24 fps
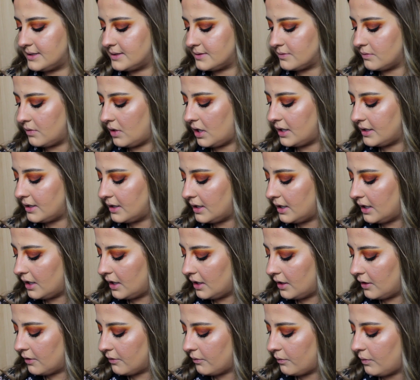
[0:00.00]
one
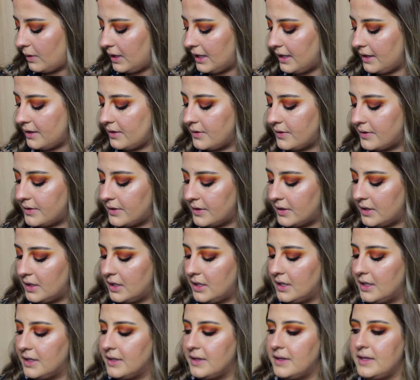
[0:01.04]
with
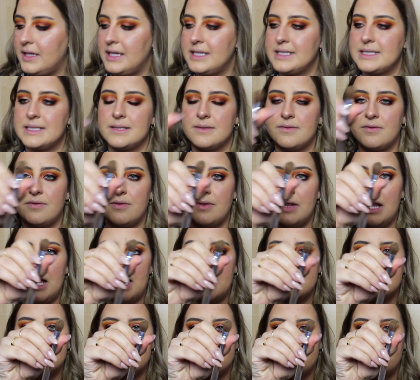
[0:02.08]
this
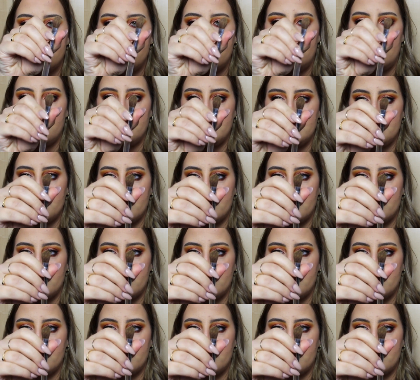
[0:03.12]
flat fluffy